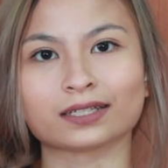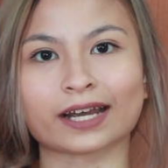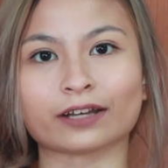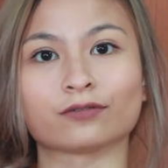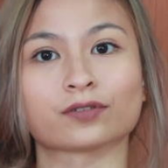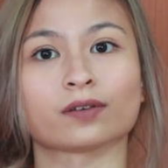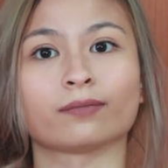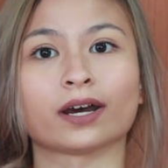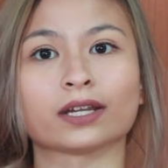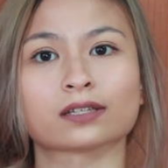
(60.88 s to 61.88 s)
there goes your
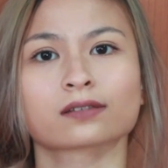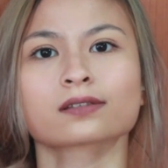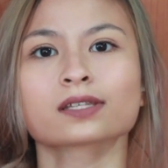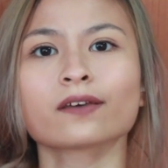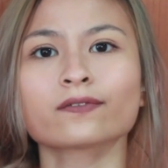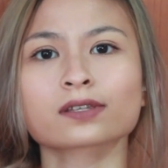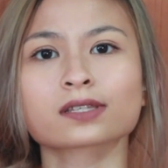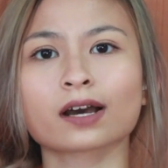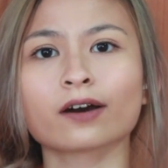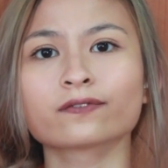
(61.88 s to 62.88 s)
money. So save
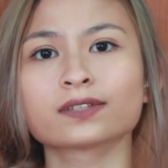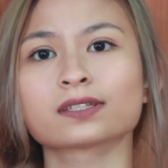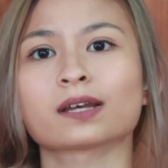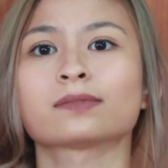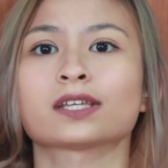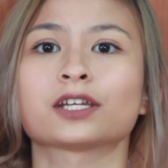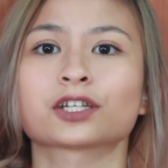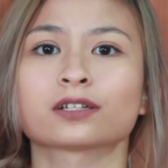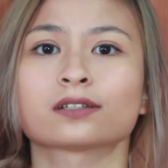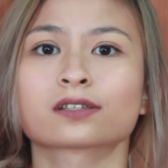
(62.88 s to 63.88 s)
yourself the
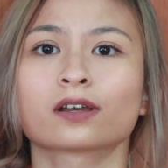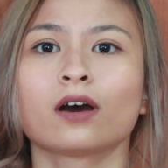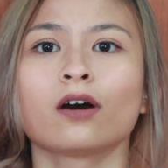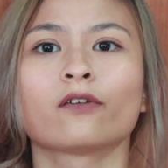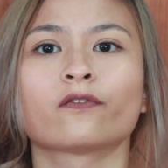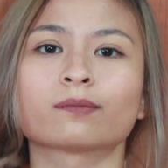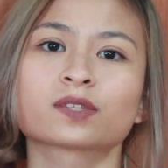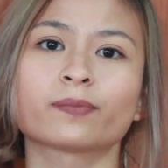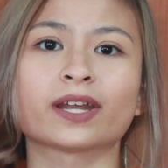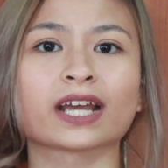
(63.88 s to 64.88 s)
temptations from
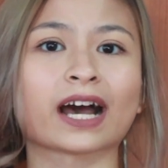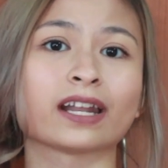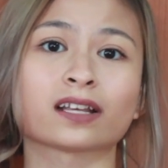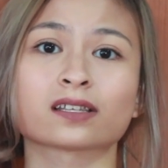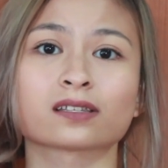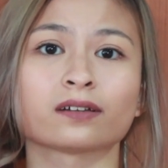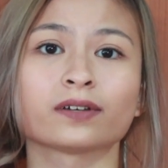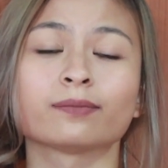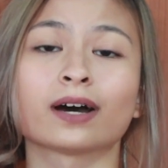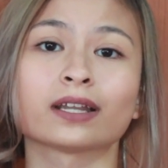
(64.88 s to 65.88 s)
spending
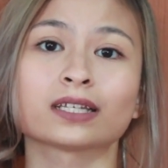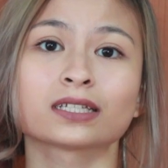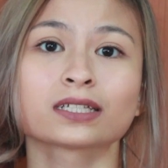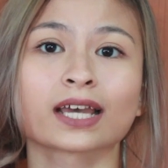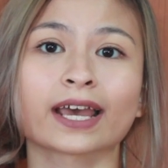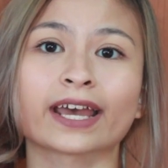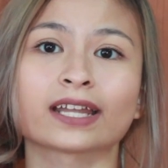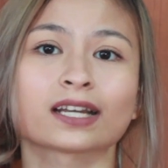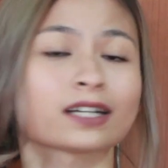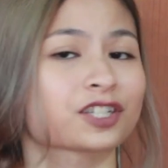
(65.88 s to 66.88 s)
unnecessary money
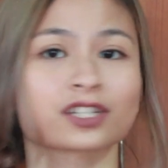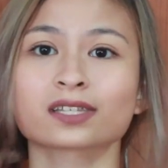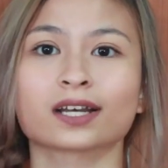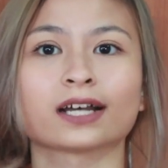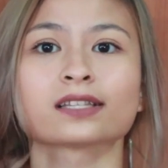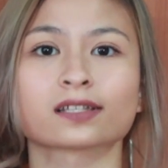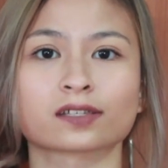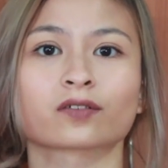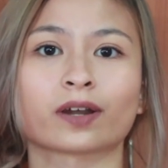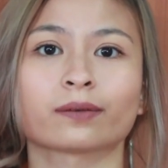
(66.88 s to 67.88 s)
and just
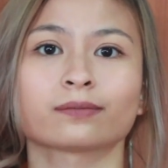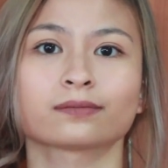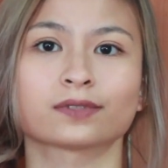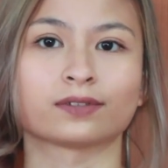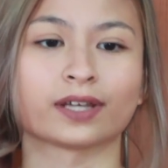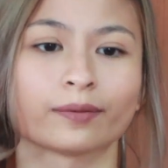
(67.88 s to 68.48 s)
unsubscribe to